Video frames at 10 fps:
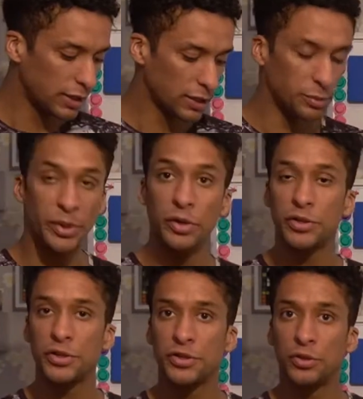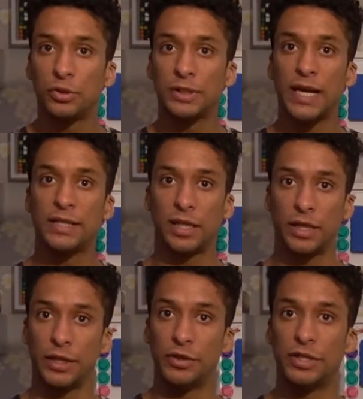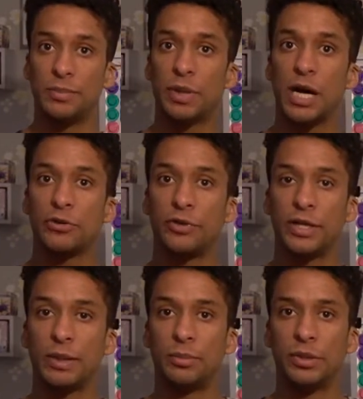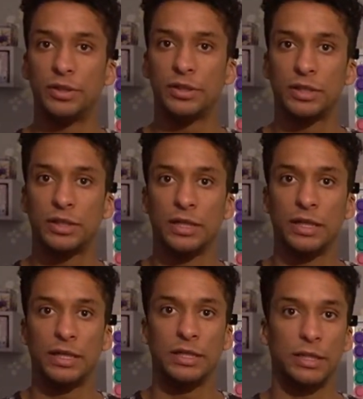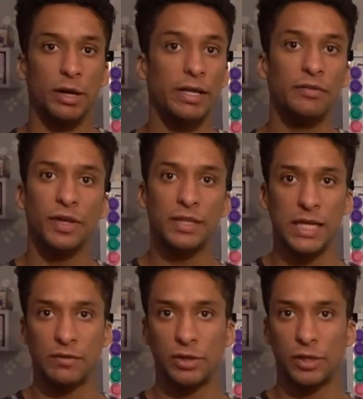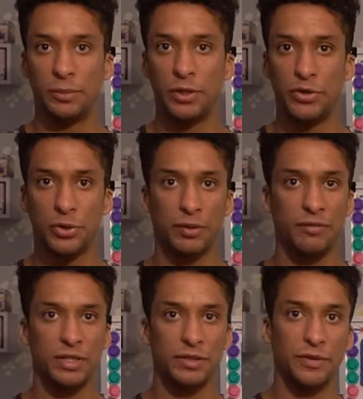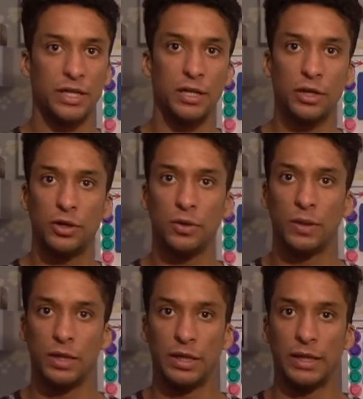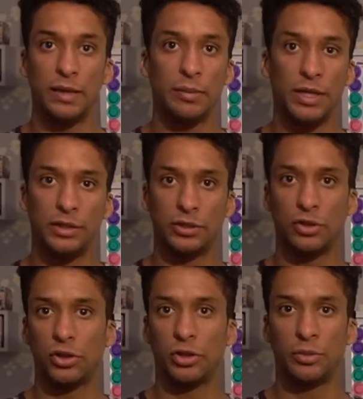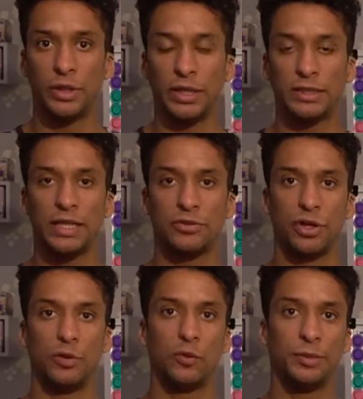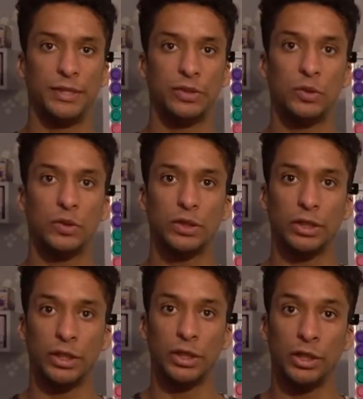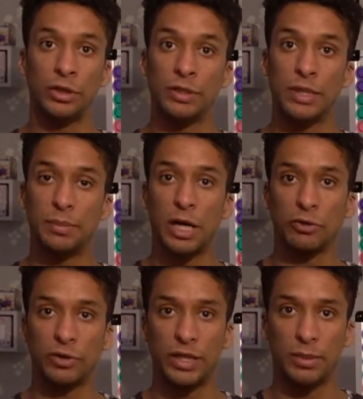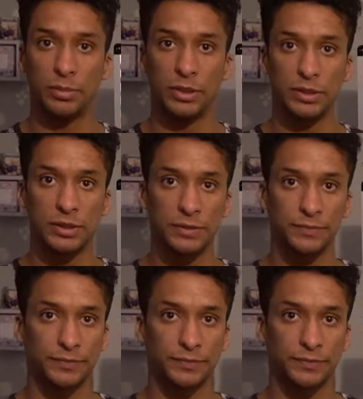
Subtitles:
Computers store data using binary numbers. So anything you save on a computer, whether it's a video, an image, a document, etc., will be stored using binary numbers.